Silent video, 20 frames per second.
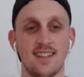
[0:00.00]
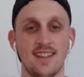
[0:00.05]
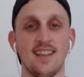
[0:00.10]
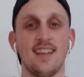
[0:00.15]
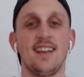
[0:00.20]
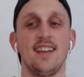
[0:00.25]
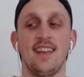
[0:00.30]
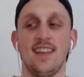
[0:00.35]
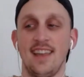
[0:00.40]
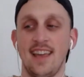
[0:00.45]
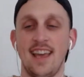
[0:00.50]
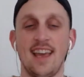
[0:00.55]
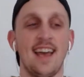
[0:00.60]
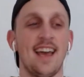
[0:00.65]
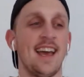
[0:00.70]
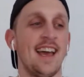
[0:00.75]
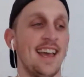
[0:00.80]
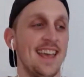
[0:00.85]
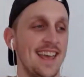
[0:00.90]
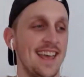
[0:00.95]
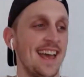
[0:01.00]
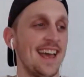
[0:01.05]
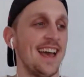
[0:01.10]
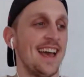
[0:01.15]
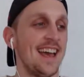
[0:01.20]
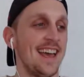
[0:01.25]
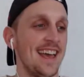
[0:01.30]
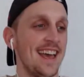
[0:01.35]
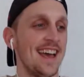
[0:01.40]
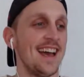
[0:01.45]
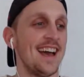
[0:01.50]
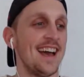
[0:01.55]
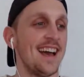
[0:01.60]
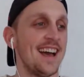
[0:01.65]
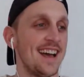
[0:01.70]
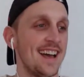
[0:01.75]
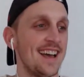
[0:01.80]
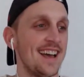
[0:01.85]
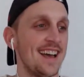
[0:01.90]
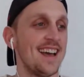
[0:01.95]

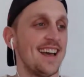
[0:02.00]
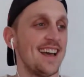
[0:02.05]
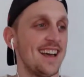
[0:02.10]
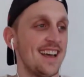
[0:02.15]
This person isn't speaking.